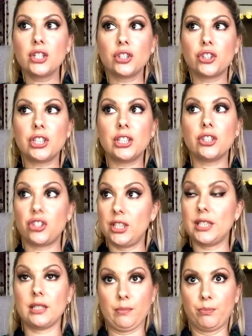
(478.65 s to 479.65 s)
She
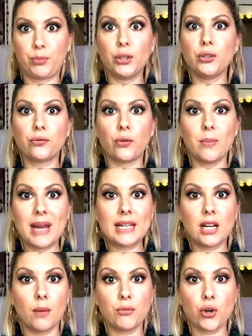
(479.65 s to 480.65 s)
did a beautiful
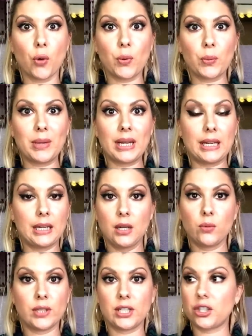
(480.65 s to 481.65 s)
makeup job on me,
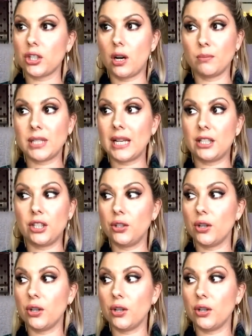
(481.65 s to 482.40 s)
which I'm telling